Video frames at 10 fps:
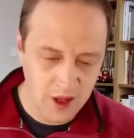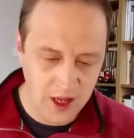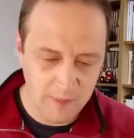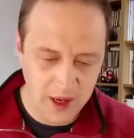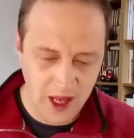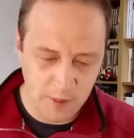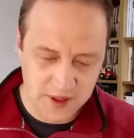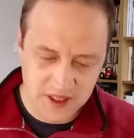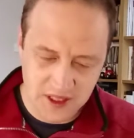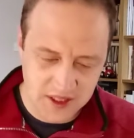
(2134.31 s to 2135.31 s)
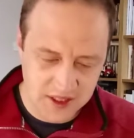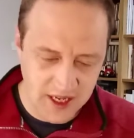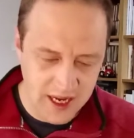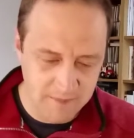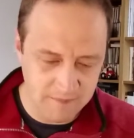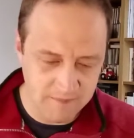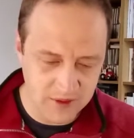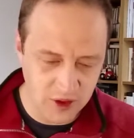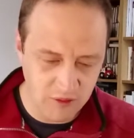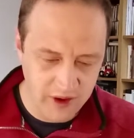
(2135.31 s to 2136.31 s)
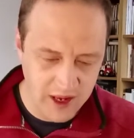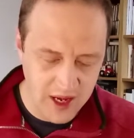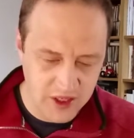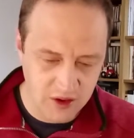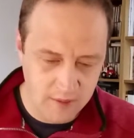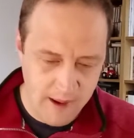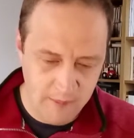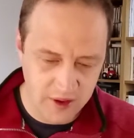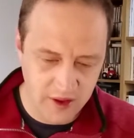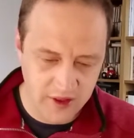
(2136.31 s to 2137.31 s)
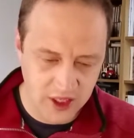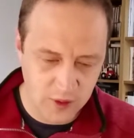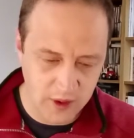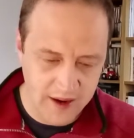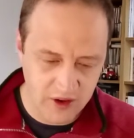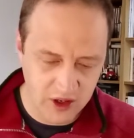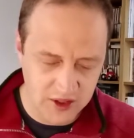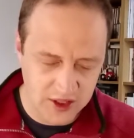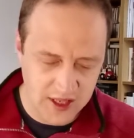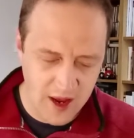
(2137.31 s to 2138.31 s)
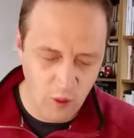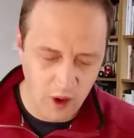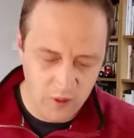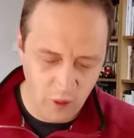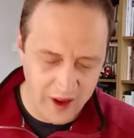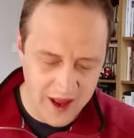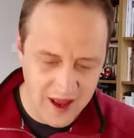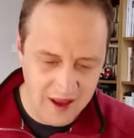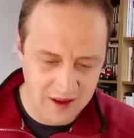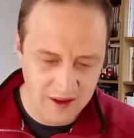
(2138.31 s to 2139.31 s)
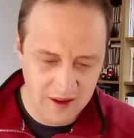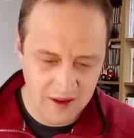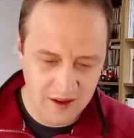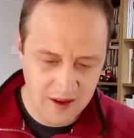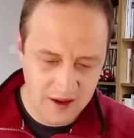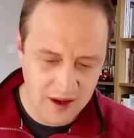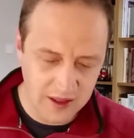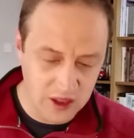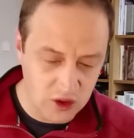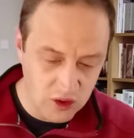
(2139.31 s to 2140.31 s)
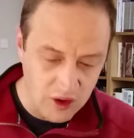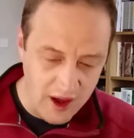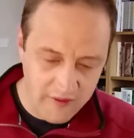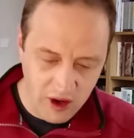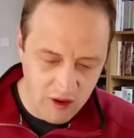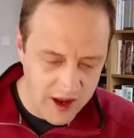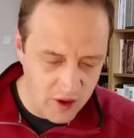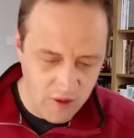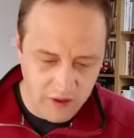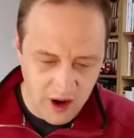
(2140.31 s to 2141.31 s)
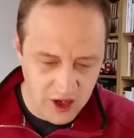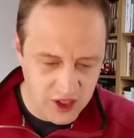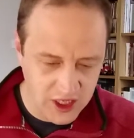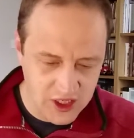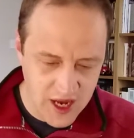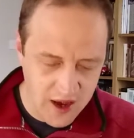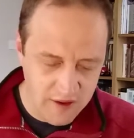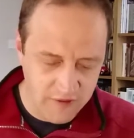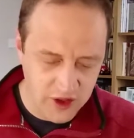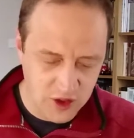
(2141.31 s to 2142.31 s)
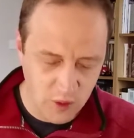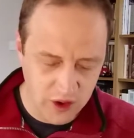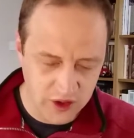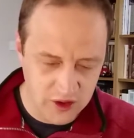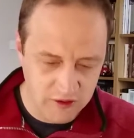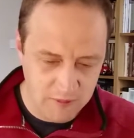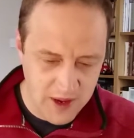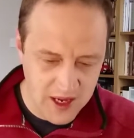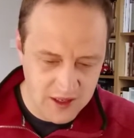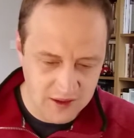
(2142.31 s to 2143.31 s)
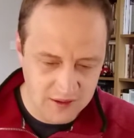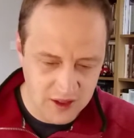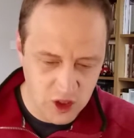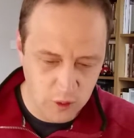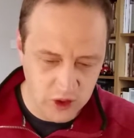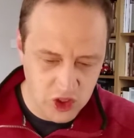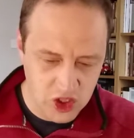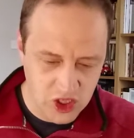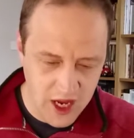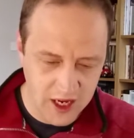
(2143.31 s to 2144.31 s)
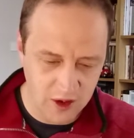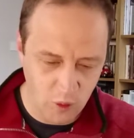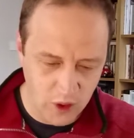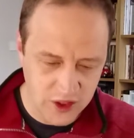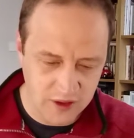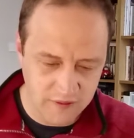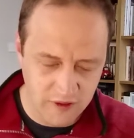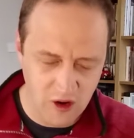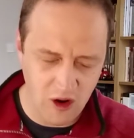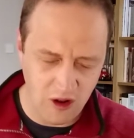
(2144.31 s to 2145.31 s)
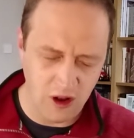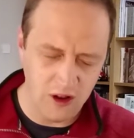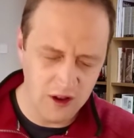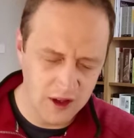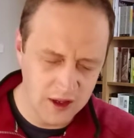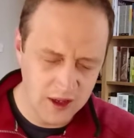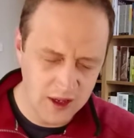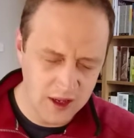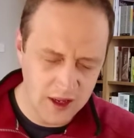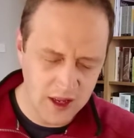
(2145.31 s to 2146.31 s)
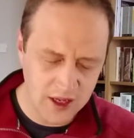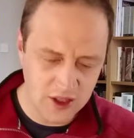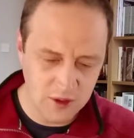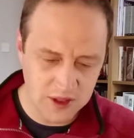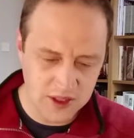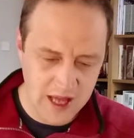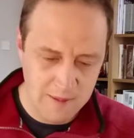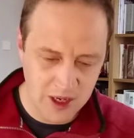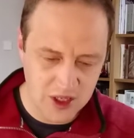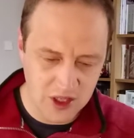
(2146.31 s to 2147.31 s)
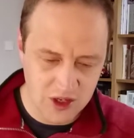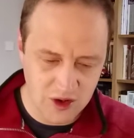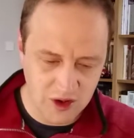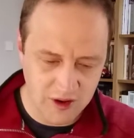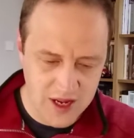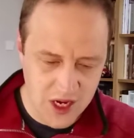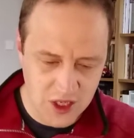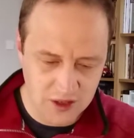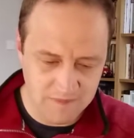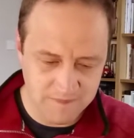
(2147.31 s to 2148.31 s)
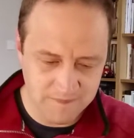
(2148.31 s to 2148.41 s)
Uh, but help us in this time to realize and remember that things were never going to stay one way and that you have a great overarching agenda for this world that you've made, that you will shake it once and for all as you establish the new creation.